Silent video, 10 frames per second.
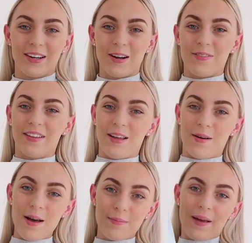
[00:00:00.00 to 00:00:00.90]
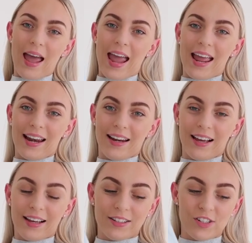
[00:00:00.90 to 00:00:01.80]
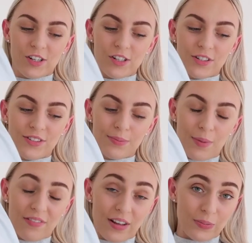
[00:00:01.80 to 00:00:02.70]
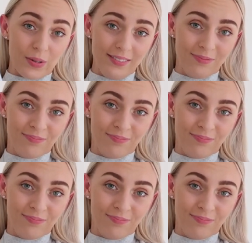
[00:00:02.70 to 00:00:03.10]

going to open up and choose my first one.